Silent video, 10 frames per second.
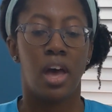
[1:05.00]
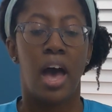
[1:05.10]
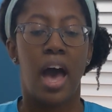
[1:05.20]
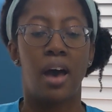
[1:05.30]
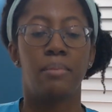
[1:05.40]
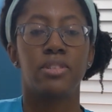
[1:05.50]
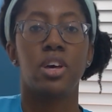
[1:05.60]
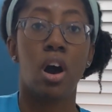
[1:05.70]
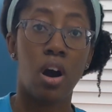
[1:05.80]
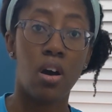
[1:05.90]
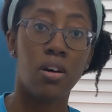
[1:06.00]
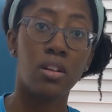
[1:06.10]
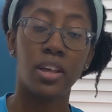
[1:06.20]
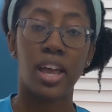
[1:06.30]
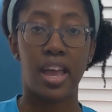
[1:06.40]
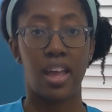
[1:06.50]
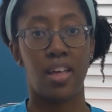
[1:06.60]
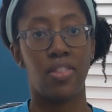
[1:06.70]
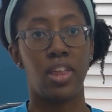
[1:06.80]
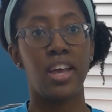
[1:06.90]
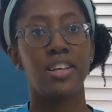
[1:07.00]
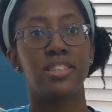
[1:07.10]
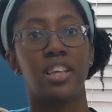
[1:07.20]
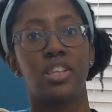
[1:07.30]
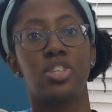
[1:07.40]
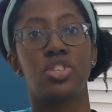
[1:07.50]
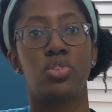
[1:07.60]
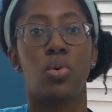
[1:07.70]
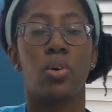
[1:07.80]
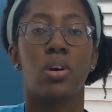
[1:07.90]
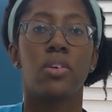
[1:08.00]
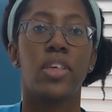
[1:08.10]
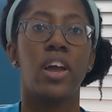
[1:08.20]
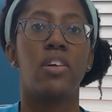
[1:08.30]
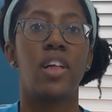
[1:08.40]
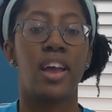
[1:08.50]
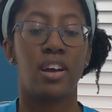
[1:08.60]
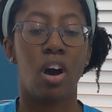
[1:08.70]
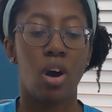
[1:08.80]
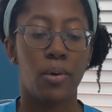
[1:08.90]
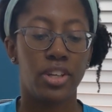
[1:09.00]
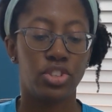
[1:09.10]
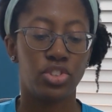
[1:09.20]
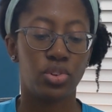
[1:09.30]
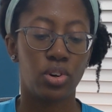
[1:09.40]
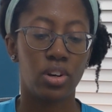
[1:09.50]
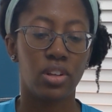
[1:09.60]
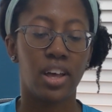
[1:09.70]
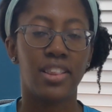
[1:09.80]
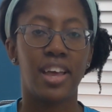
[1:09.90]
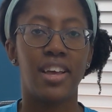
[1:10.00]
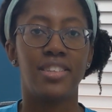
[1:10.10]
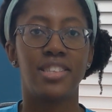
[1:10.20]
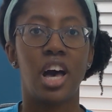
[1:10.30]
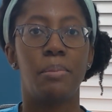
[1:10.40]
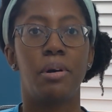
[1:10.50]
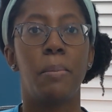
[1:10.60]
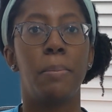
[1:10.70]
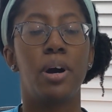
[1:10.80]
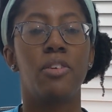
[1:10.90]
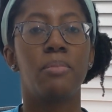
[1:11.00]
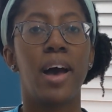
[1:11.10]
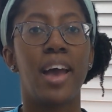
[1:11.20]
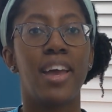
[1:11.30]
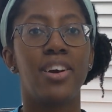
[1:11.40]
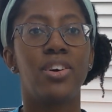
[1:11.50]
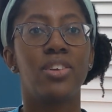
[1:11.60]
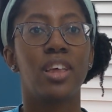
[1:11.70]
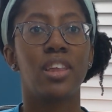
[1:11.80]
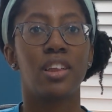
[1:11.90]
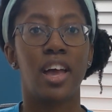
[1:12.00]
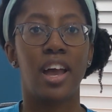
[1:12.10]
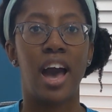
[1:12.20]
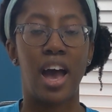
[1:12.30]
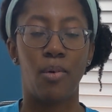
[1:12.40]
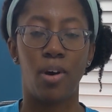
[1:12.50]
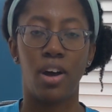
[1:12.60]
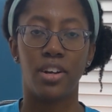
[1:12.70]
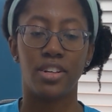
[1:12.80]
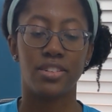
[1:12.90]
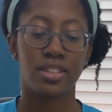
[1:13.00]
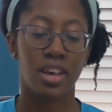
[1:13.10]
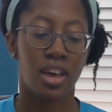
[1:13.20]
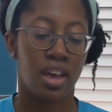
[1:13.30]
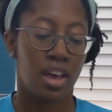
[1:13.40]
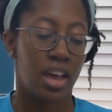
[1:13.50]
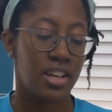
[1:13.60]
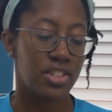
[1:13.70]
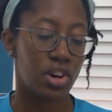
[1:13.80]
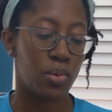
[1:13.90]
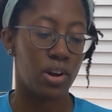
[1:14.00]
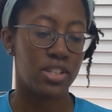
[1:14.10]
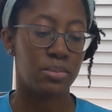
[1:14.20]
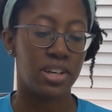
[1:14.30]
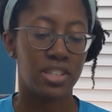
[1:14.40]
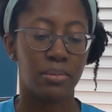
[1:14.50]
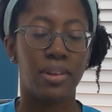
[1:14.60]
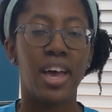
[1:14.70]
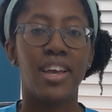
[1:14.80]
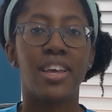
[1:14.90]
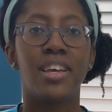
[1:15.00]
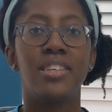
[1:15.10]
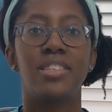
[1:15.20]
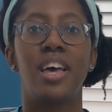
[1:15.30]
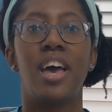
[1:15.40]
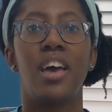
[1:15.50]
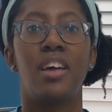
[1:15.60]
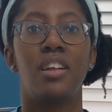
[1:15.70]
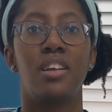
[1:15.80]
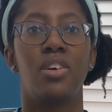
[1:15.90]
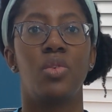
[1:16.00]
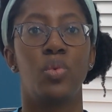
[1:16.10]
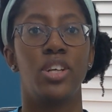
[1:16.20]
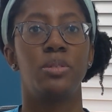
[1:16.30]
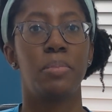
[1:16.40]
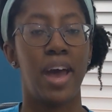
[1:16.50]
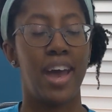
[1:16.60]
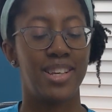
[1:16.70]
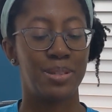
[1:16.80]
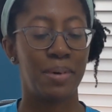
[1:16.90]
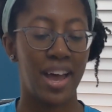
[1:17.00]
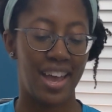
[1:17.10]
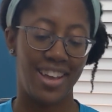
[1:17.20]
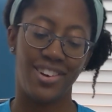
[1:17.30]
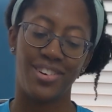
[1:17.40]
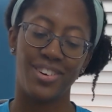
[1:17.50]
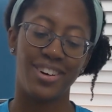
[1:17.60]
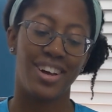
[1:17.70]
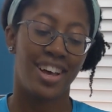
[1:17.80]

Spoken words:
I'm tall, and the leggings at the store, they're like always short. Like they stop above my ankle. They look like high waters. And so I wanted to make some leggings that reach past my ankle.